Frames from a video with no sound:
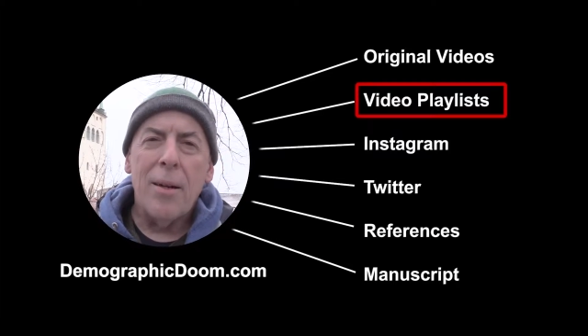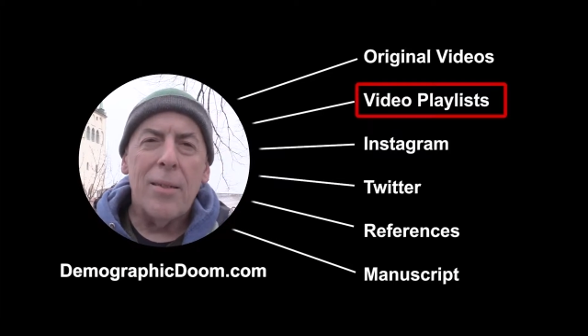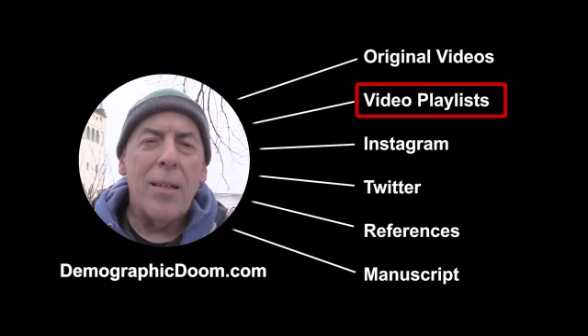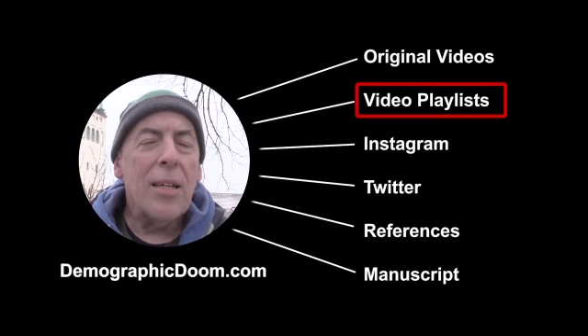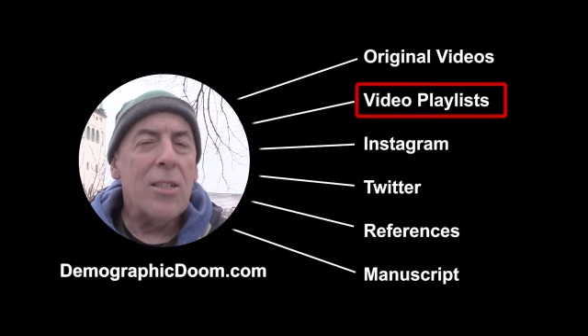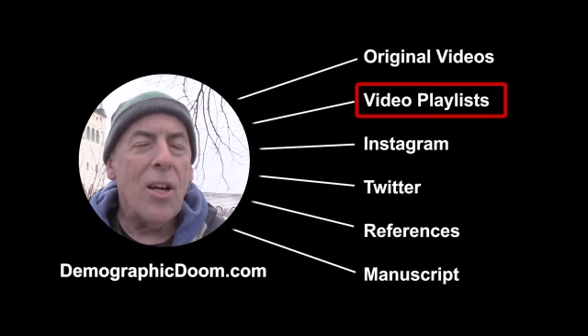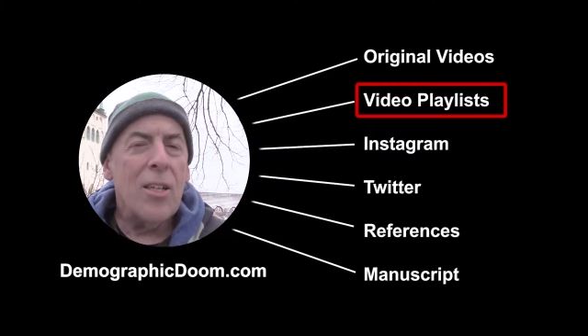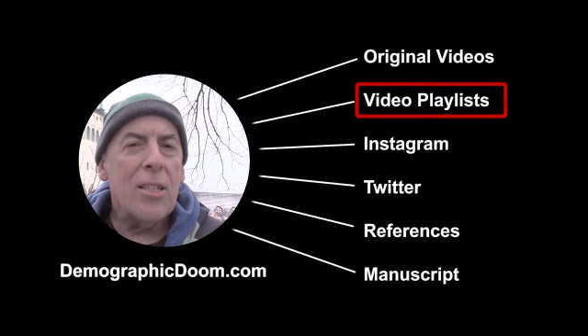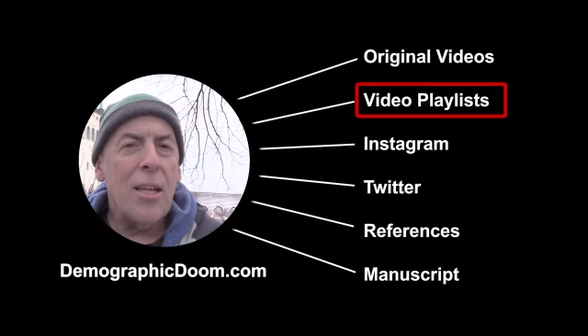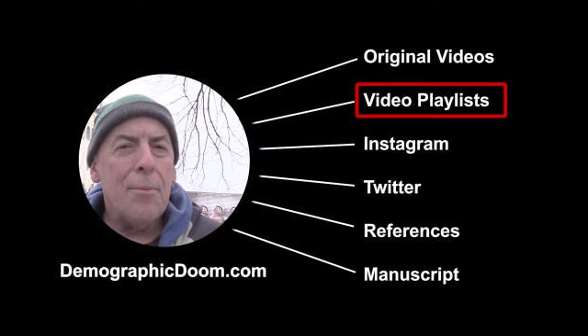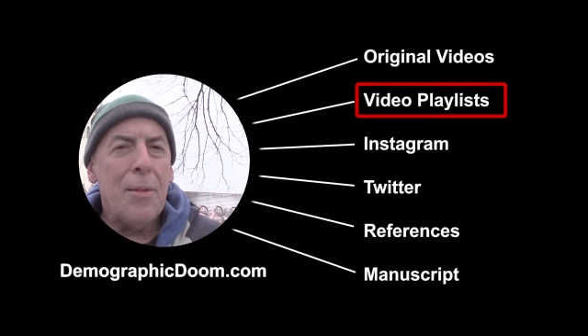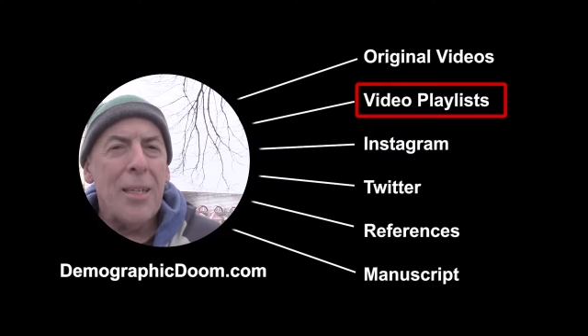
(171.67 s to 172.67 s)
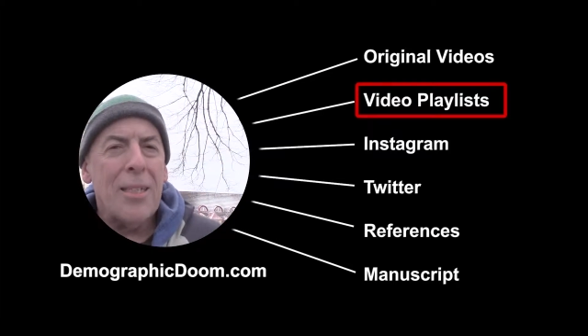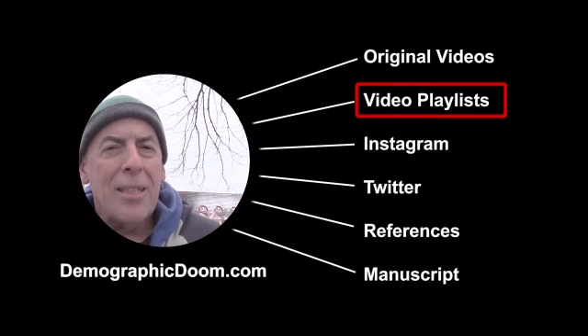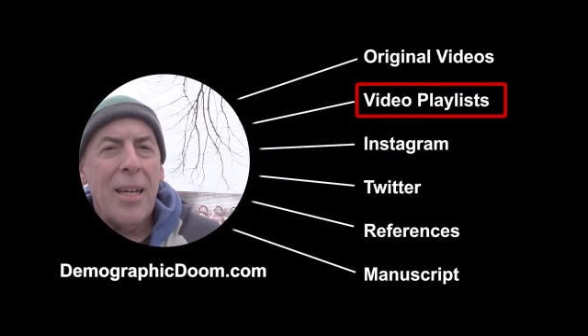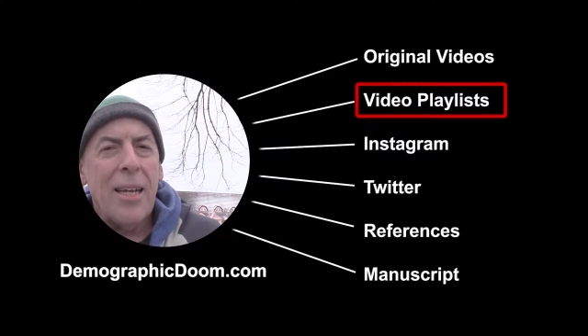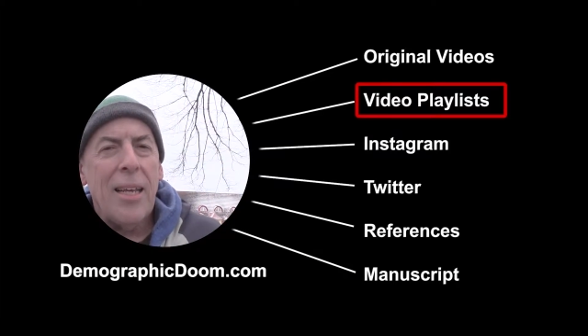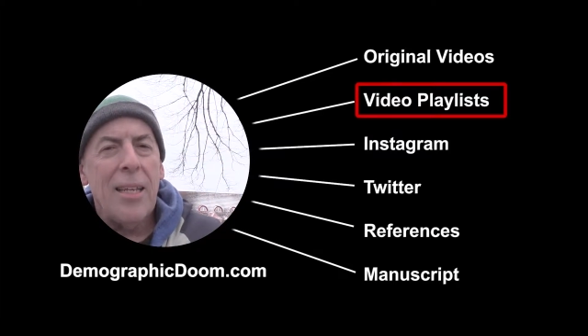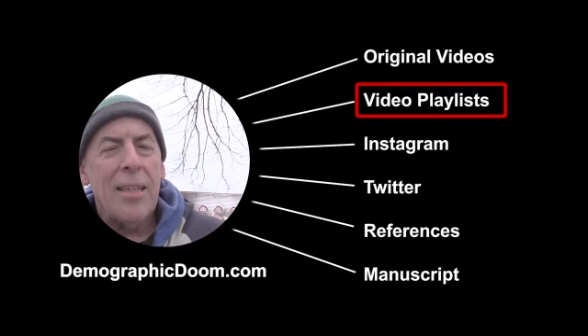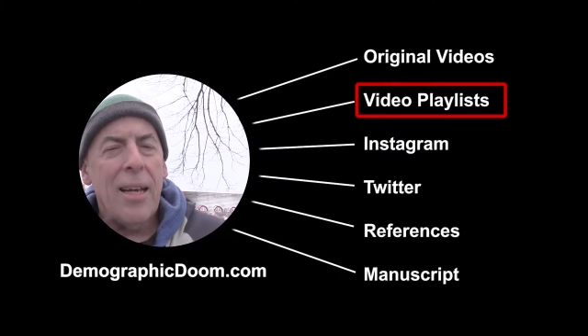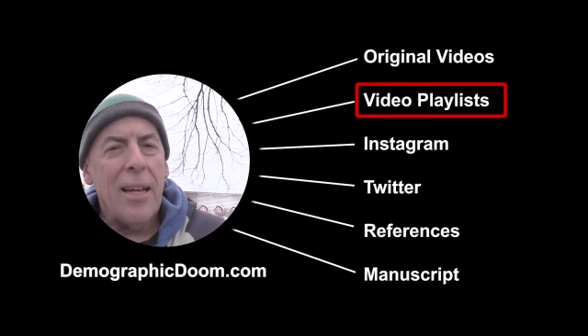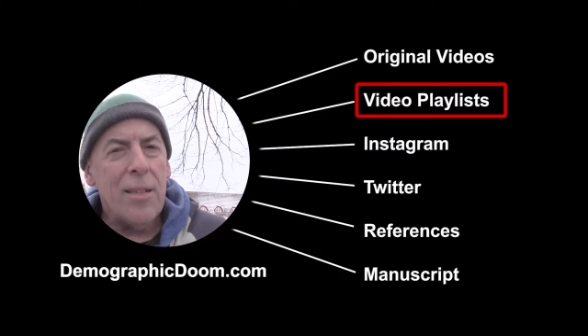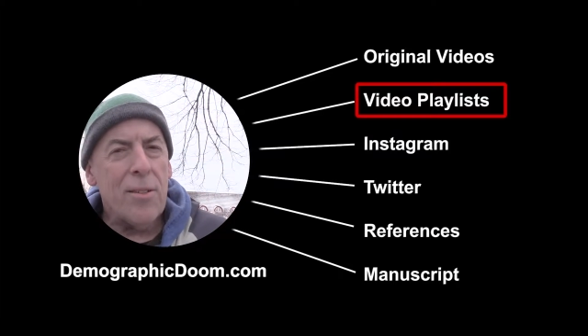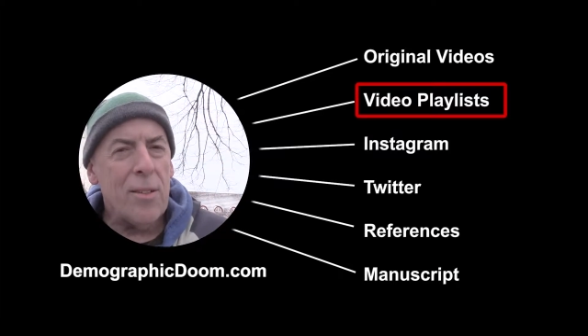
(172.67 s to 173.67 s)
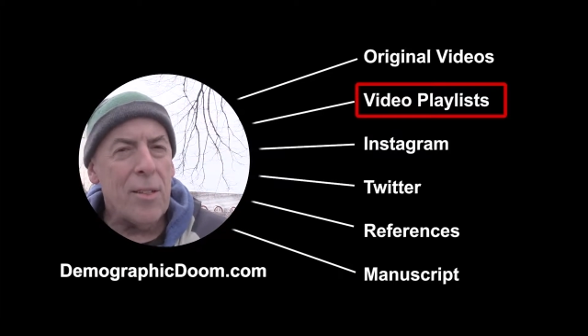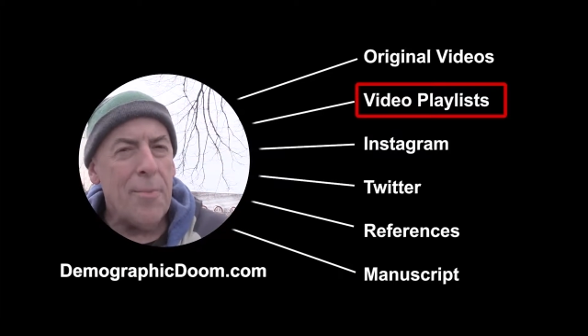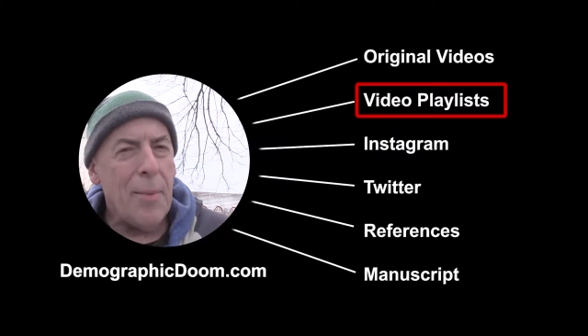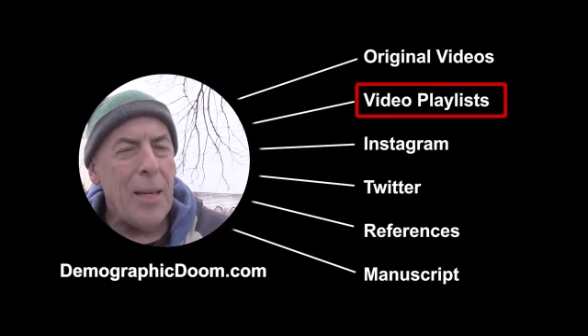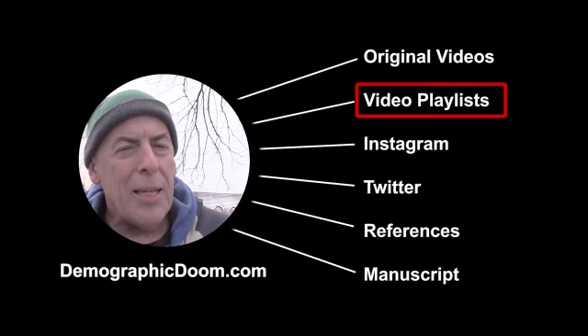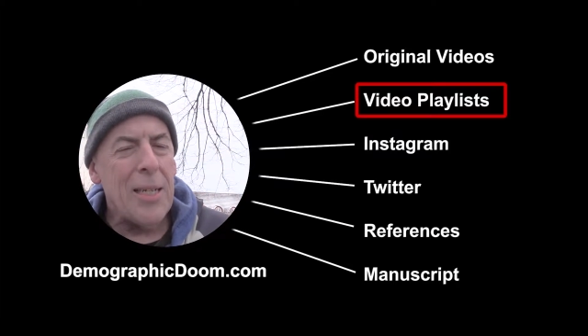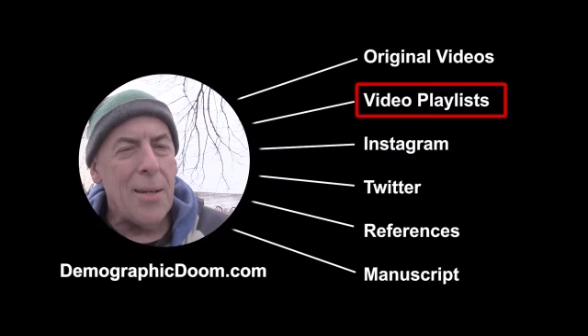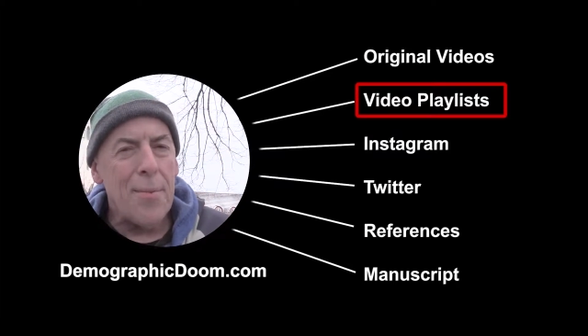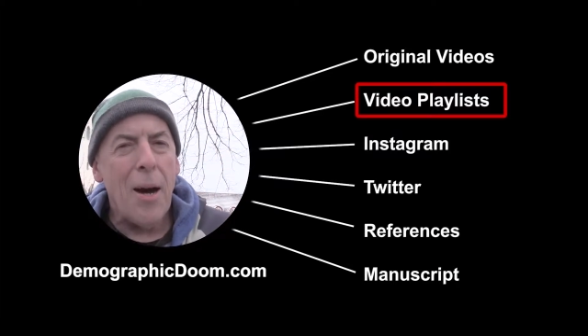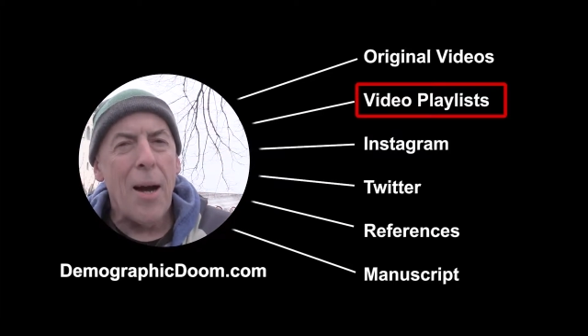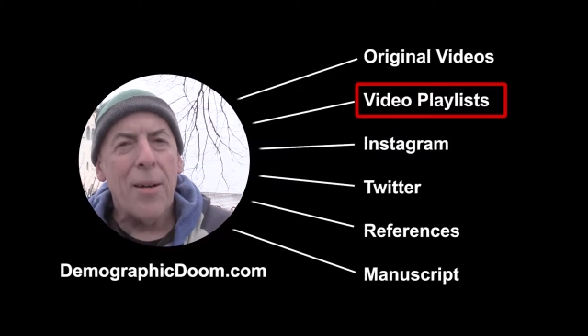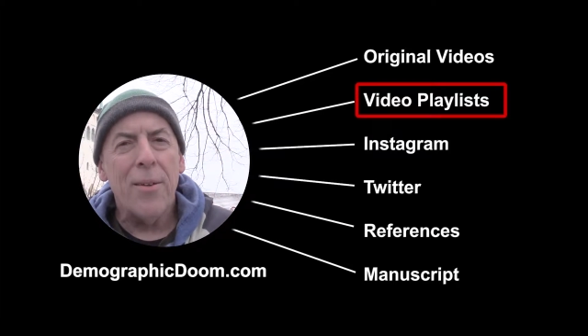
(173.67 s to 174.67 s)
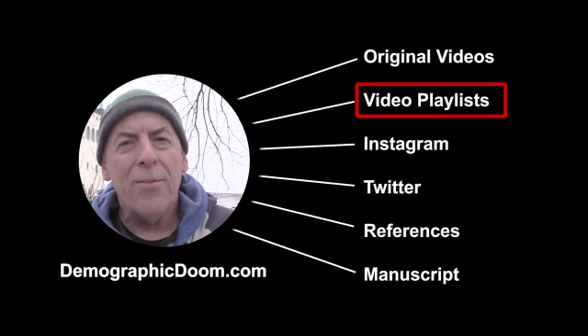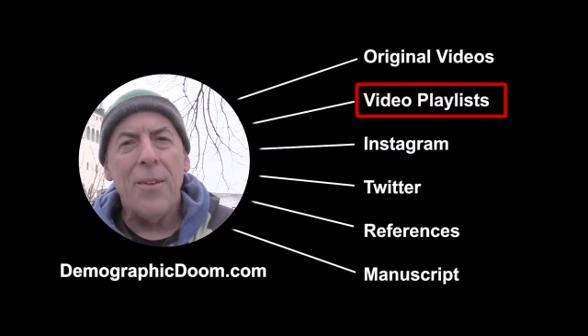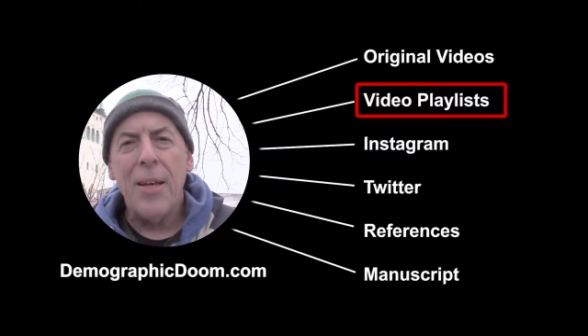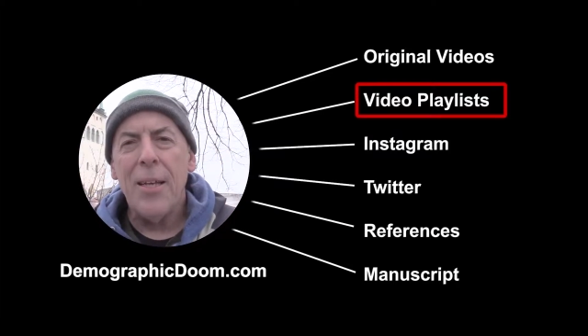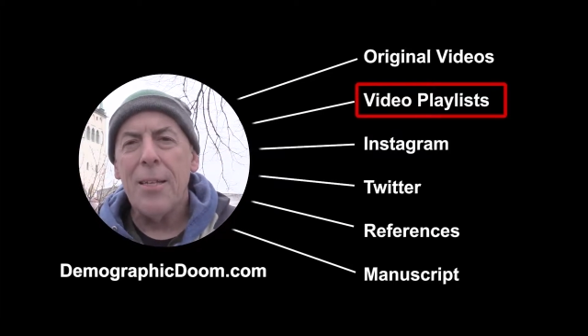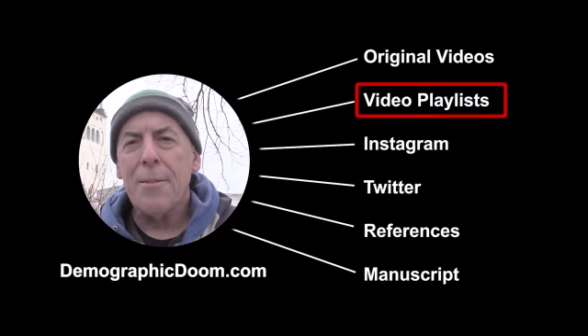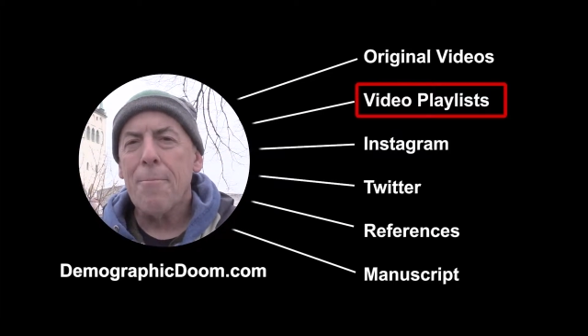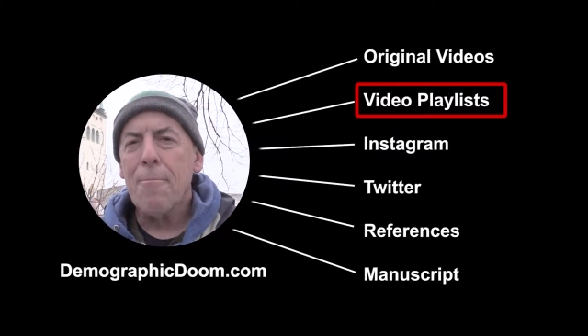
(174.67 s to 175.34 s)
touch on subjects that interest me in demography,